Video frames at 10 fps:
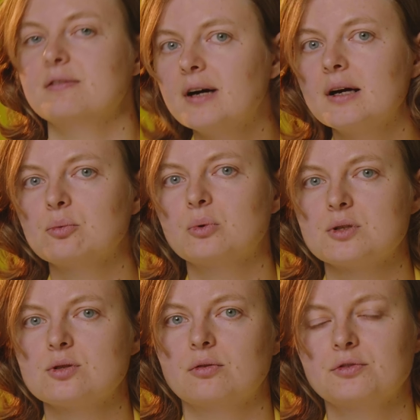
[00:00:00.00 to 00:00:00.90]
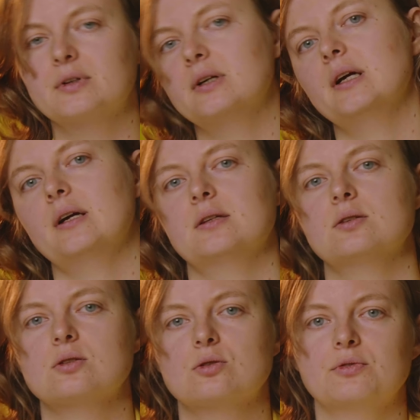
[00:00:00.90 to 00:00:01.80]
define what software
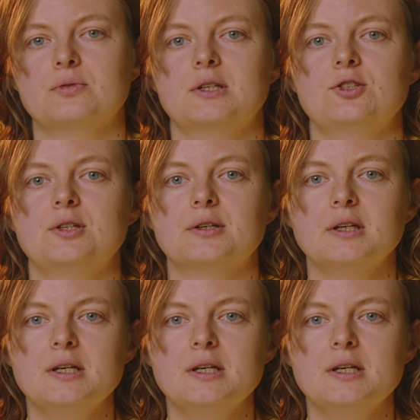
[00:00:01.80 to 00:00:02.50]
and software engineering